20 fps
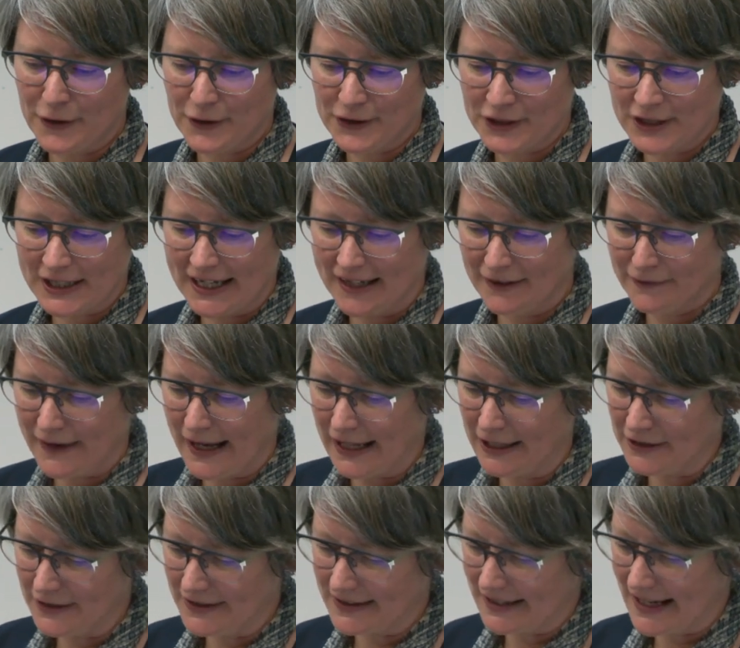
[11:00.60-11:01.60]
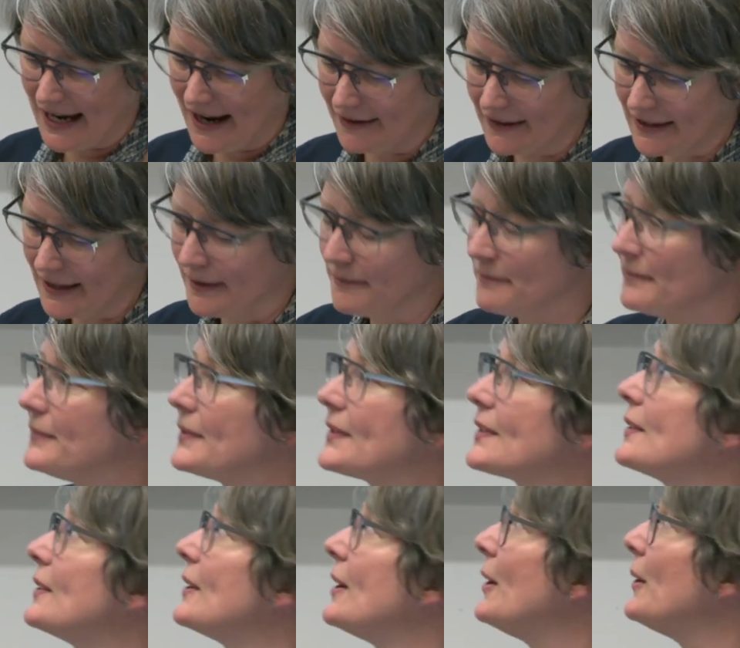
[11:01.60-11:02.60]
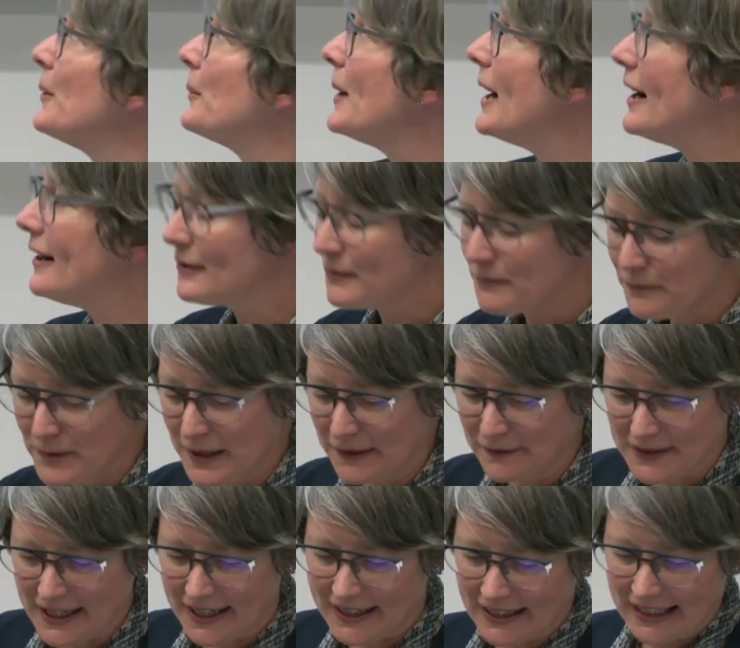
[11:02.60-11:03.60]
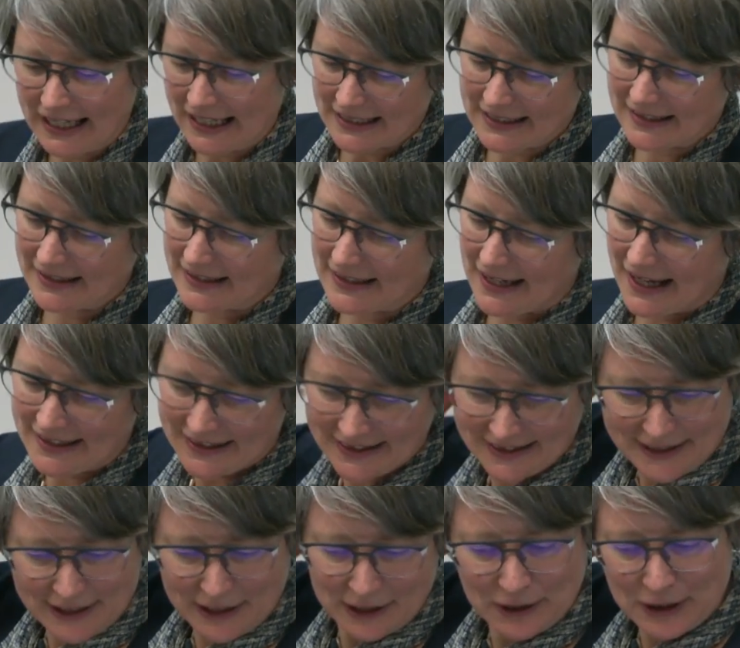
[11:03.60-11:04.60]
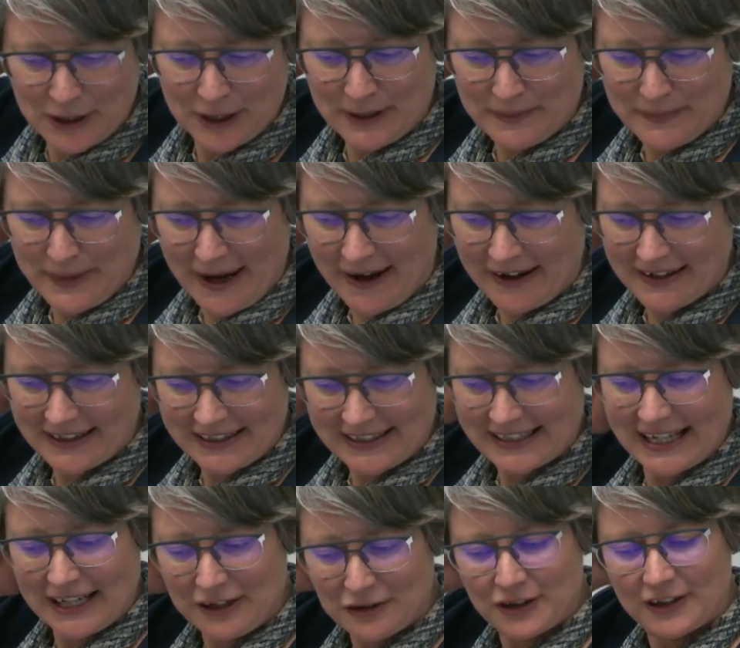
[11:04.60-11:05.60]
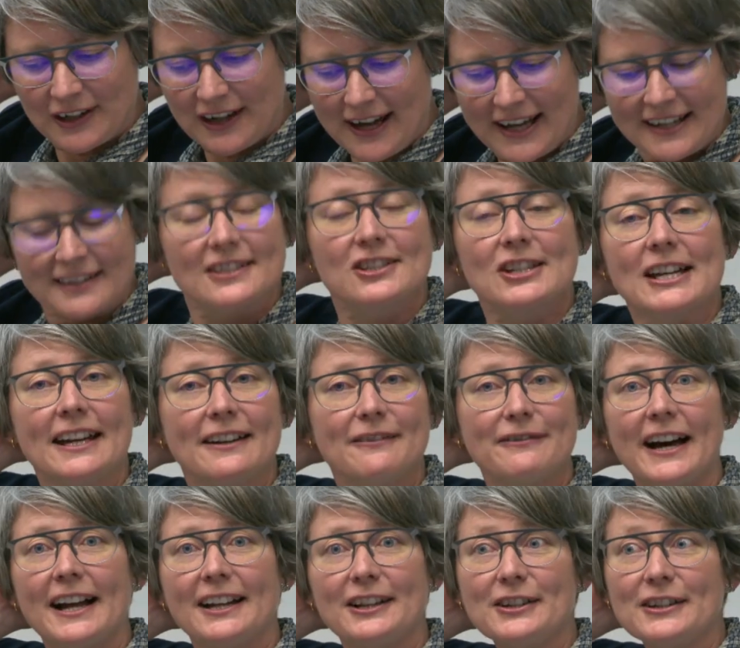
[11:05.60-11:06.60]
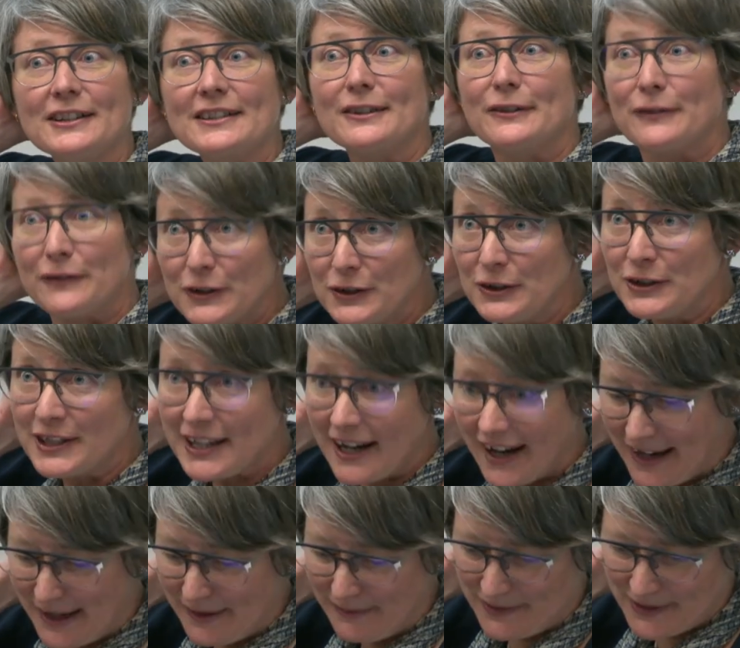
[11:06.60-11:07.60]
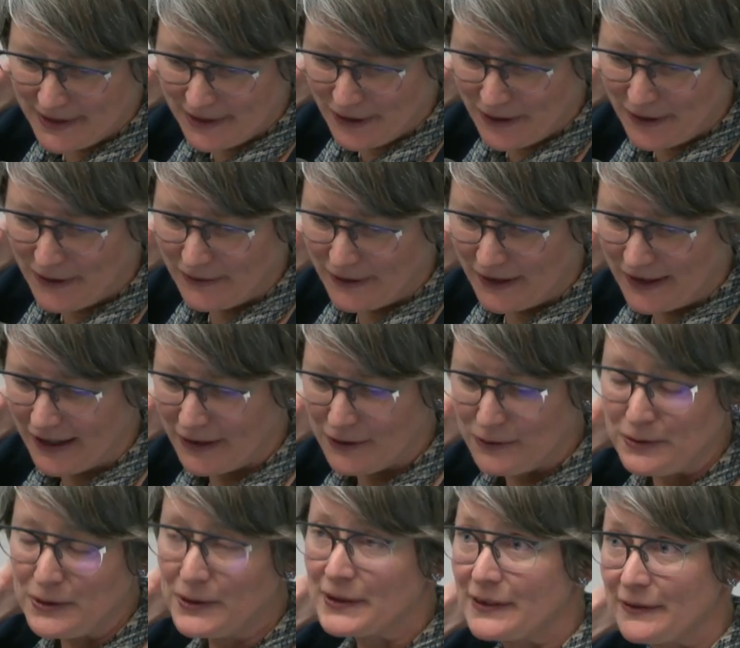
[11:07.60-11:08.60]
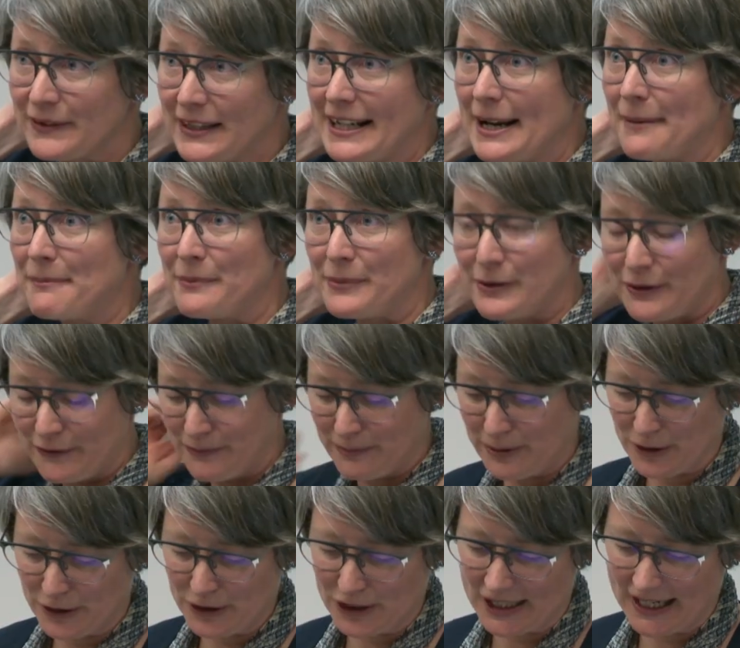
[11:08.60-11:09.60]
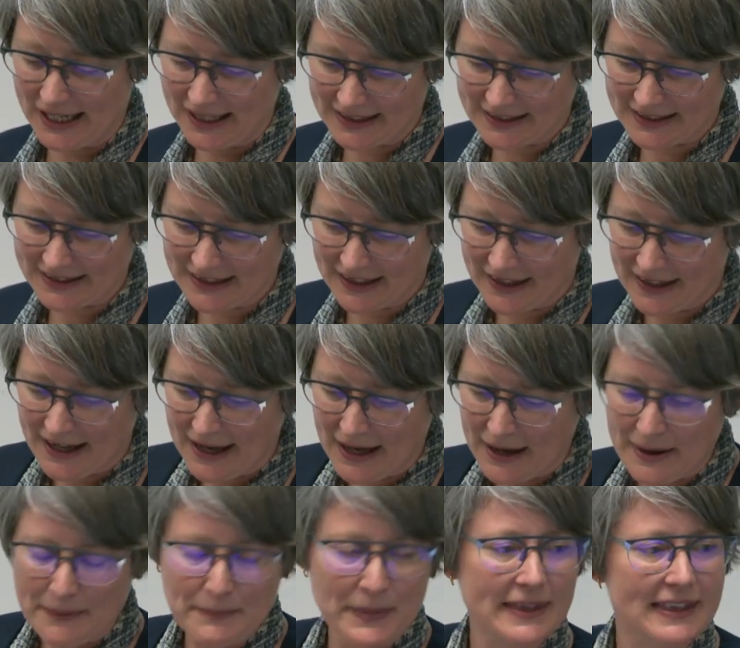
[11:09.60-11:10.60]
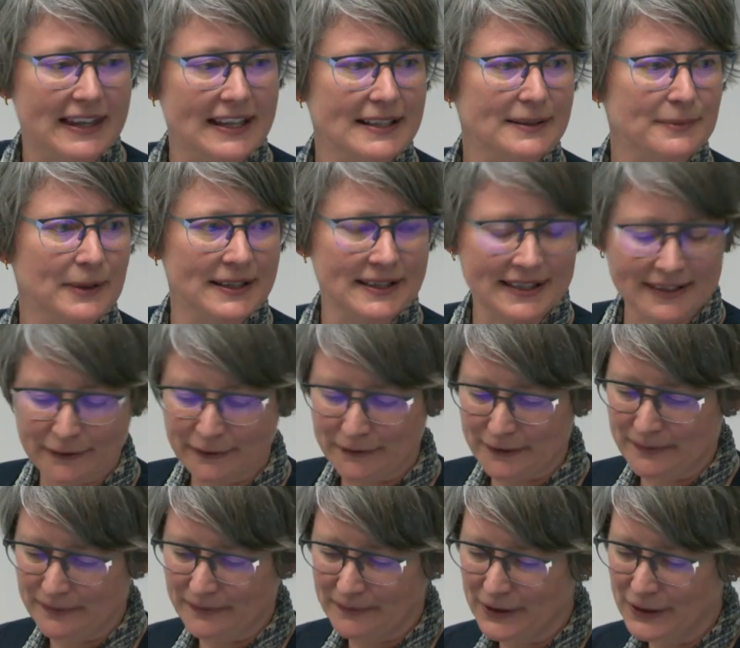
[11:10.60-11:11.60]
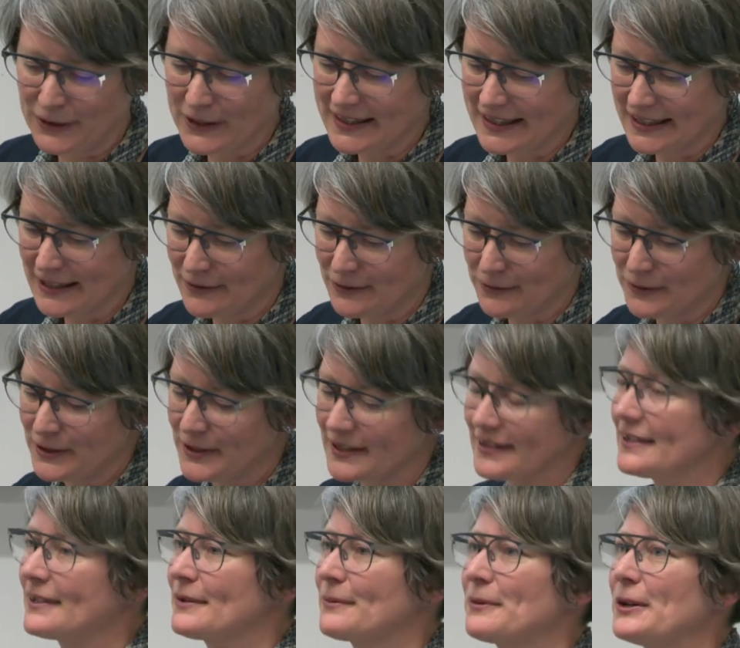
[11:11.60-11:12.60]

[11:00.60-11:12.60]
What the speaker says: those shared values and outcomes? Well, we've done exercises to learn about and centralise shared values a few times over the course of a number of projects. But these ones are from Lucy Saunders'